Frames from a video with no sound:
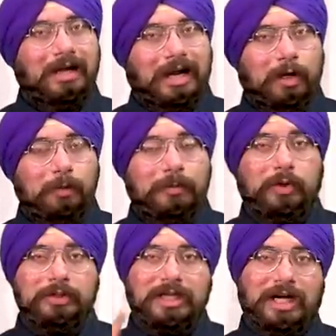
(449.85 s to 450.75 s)
How?
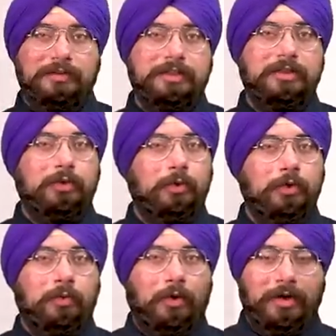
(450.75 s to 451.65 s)
Because after the
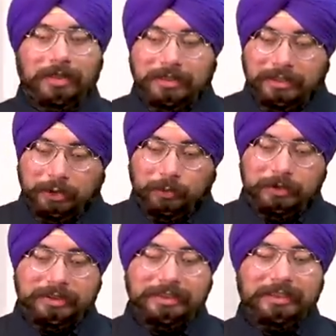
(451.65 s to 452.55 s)
Cold War, you
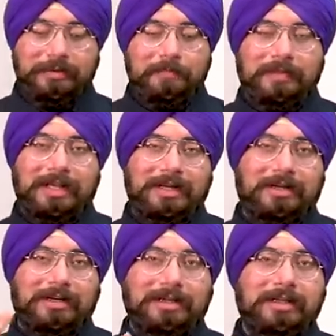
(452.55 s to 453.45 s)
would see
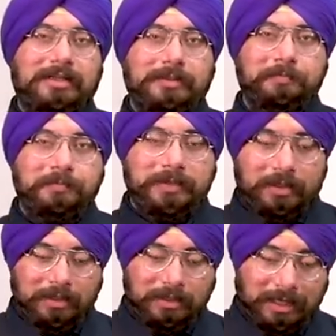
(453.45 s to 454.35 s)
that earlier
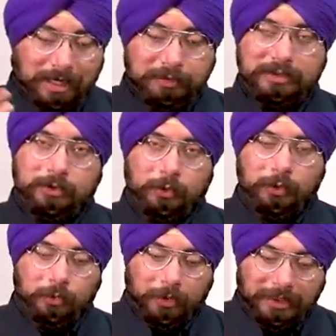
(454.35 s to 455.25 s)
uh, after the
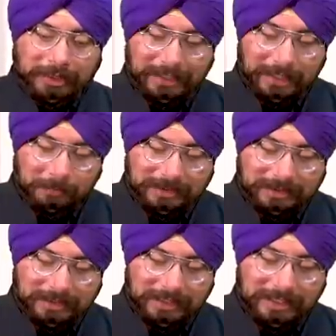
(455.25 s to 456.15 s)
Cold War, India
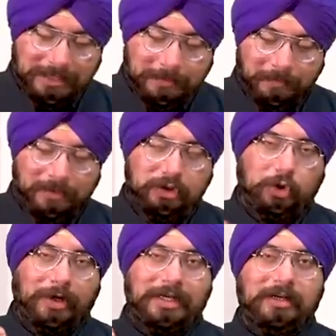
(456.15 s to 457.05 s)
basically
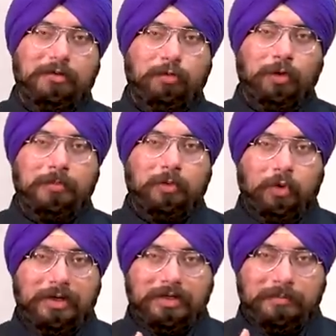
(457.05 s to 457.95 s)
joined a forum
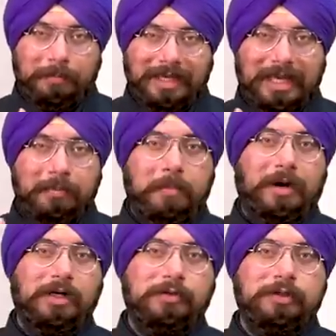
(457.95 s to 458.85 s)
or became a
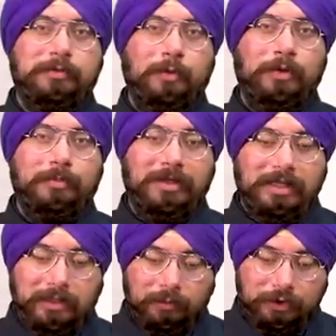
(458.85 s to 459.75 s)
part of the forum
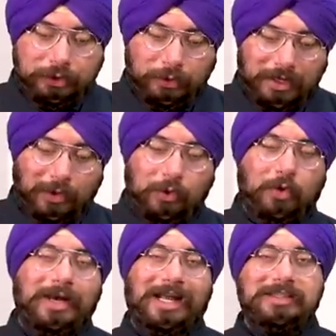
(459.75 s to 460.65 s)
which you now
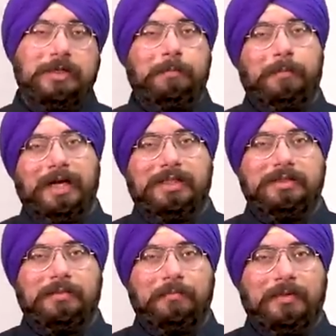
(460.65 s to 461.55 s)
call as
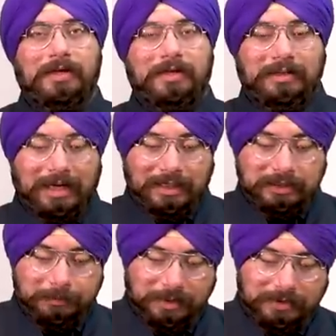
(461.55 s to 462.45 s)
BRICS. That
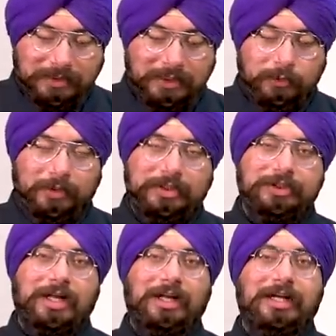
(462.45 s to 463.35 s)
is Brazil,
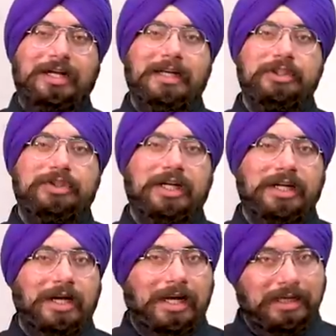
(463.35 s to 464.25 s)
Russia, India,
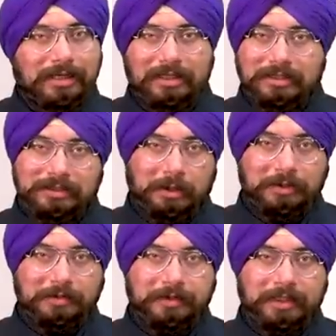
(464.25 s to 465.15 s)
China, and
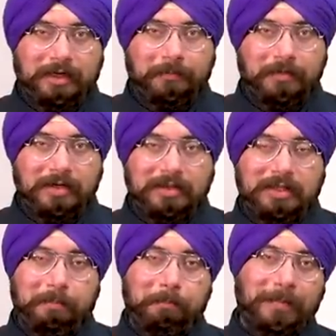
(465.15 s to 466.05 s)
South Africa.
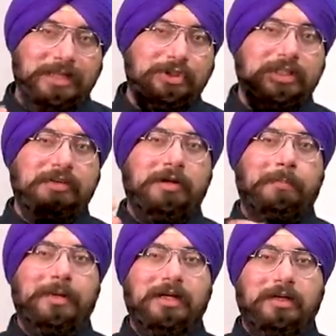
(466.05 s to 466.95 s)
The major
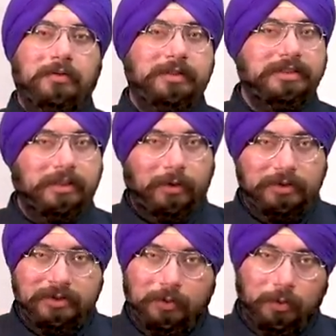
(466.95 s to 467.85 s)
developing countries
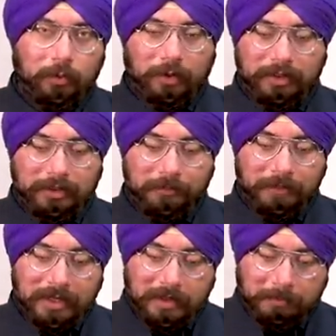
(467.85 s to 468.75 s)
across the whole world,
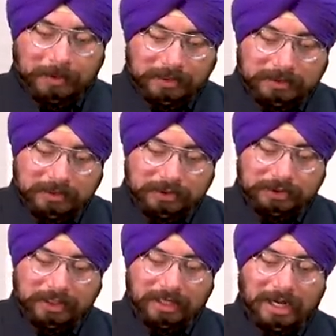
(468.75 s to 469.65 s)
plus the
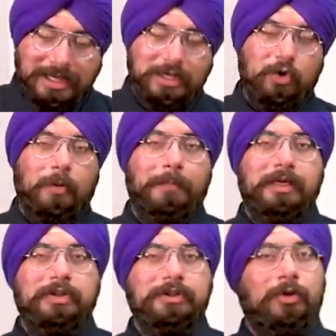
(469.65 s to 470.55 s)
Shanghai
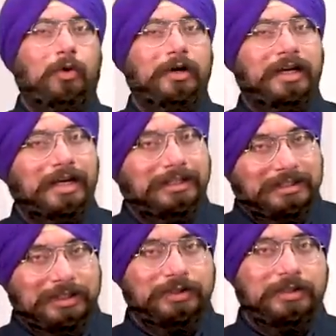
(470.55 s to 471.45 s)
Cooperation
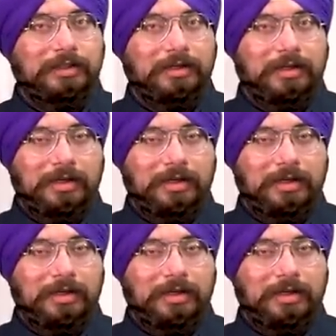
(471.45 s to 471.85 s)
Organization,